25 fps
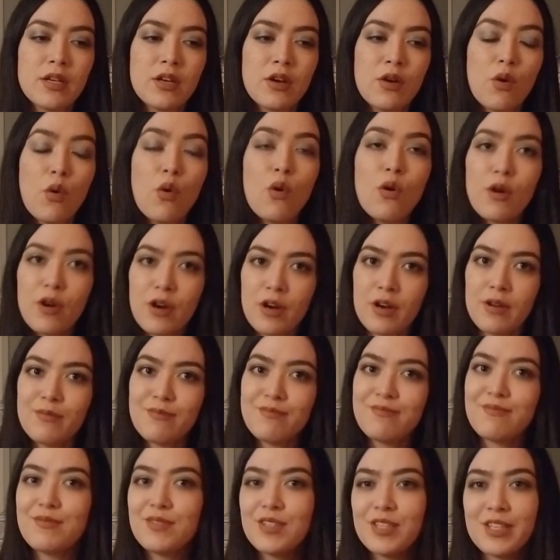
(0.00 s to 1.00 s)
or
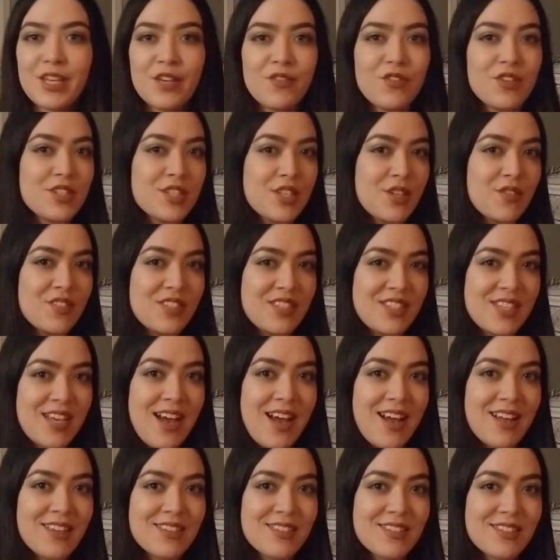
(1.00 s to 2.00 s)
you give yourself a
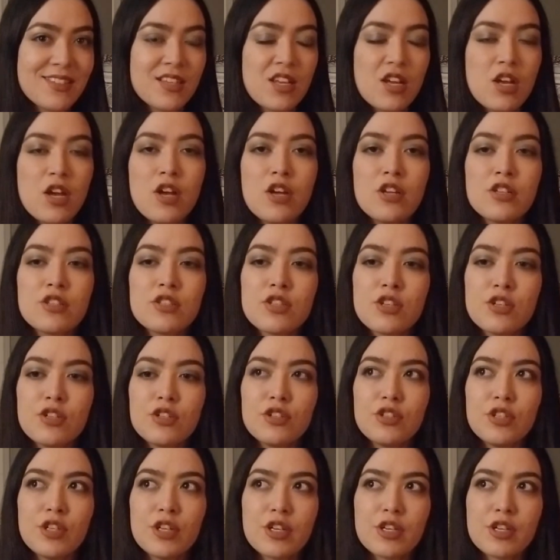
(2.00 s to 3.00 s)
task to
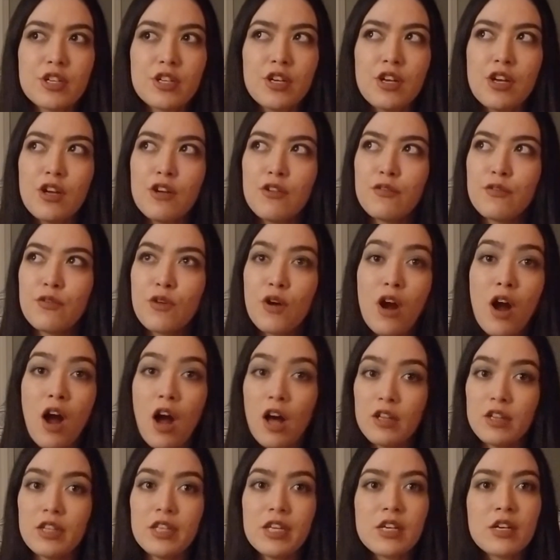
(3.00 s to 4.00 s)
look for
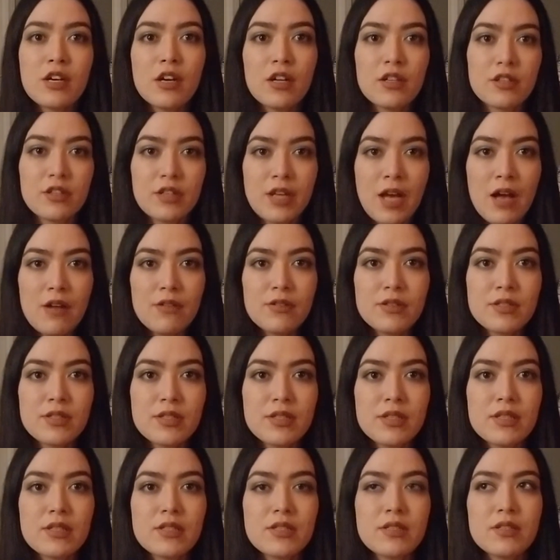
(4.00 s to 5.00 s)
oddly colored
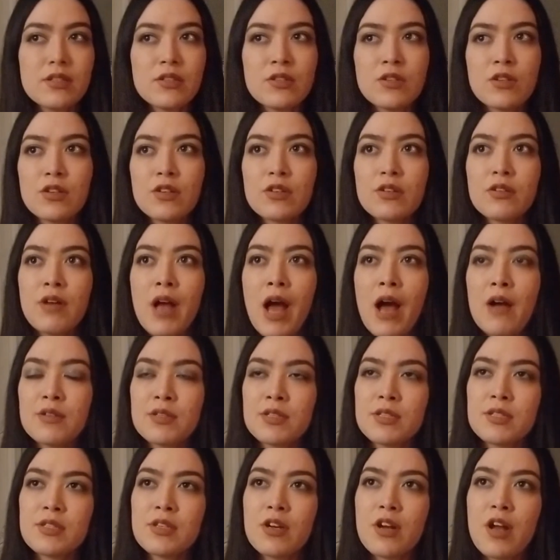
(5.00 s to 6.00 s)
houses, you know,
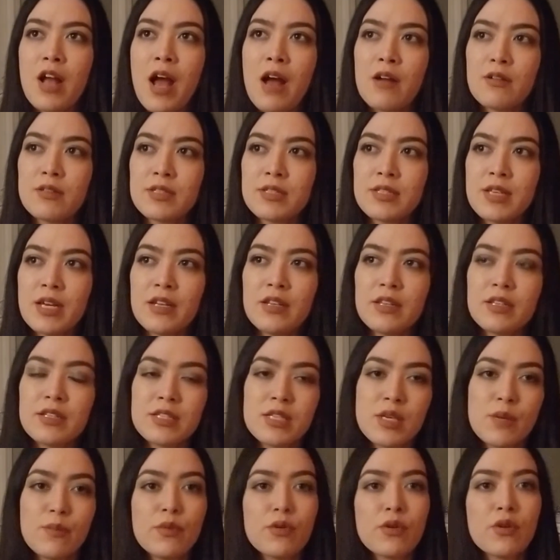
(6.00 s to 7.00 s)
houses that are outside of the
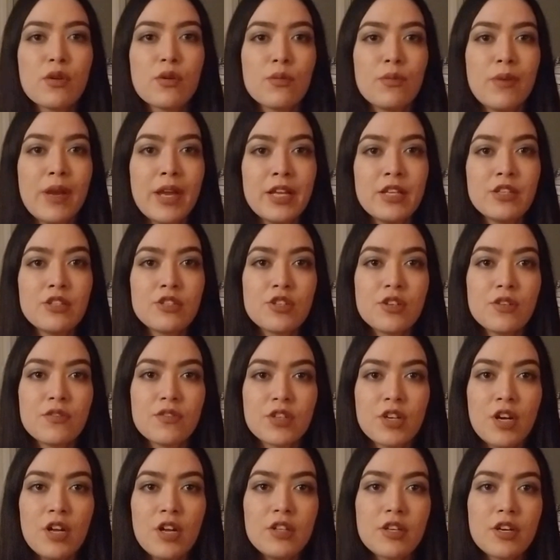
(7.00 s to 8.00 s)
typical range of a
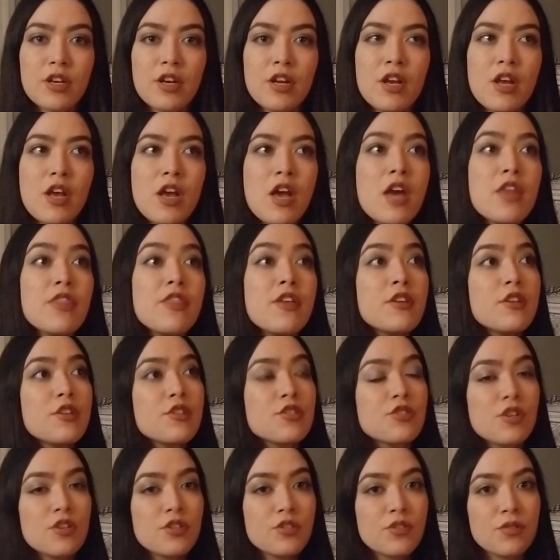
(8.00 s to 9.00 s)
color. Then you
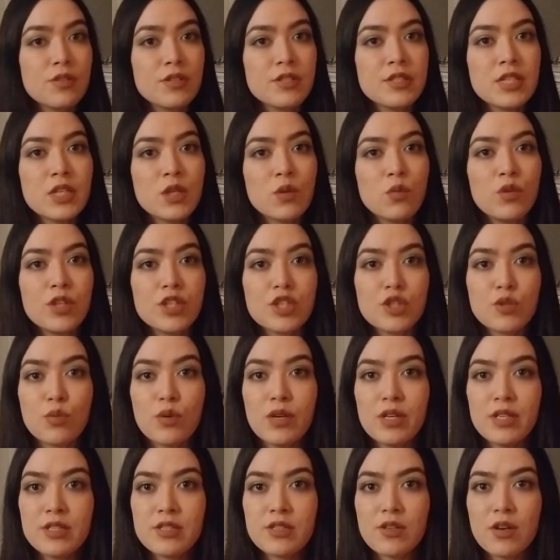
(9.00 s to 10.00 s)
start noticing which
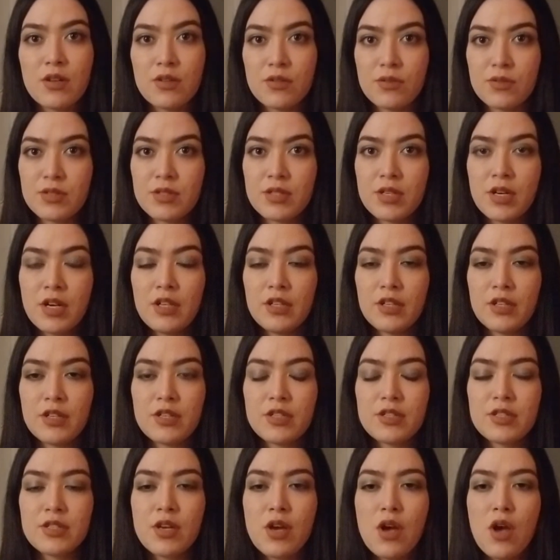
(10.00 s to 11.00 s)
ones are those
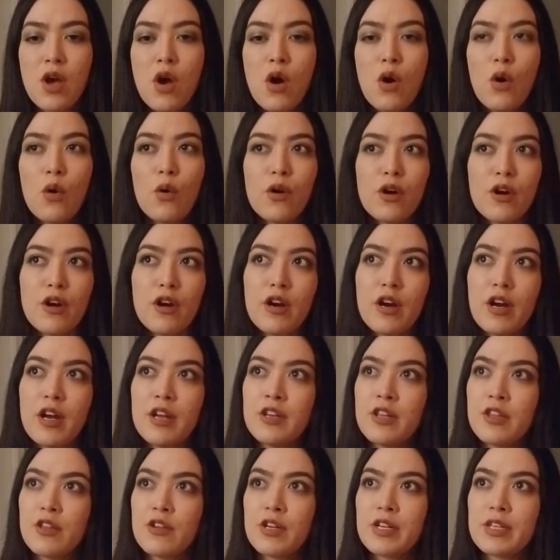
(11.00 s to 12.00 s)
colors. Or
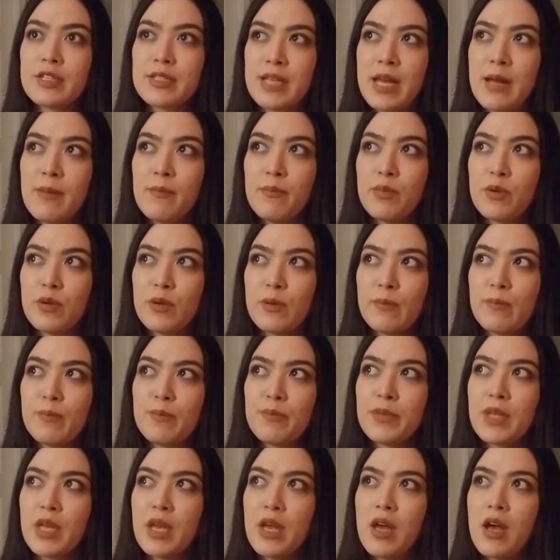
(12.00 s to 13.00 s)
another example,
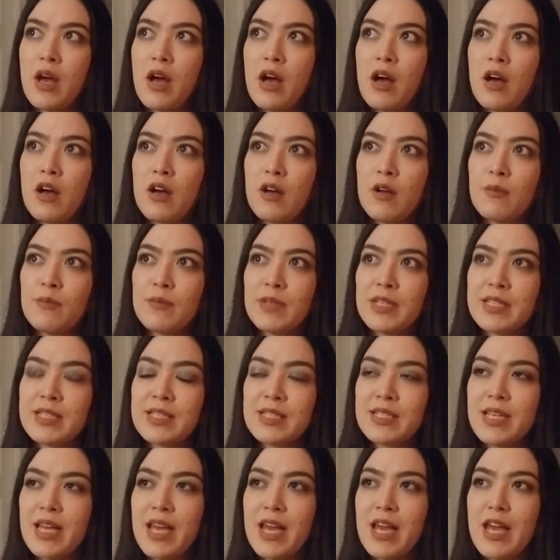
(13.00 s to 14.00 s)
um, let's
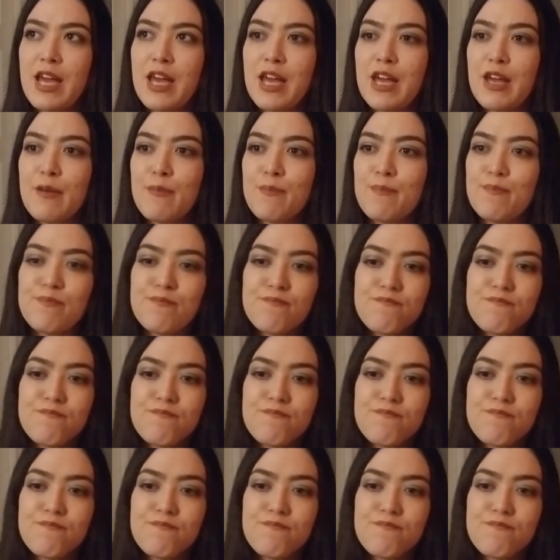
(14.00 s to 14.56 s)
say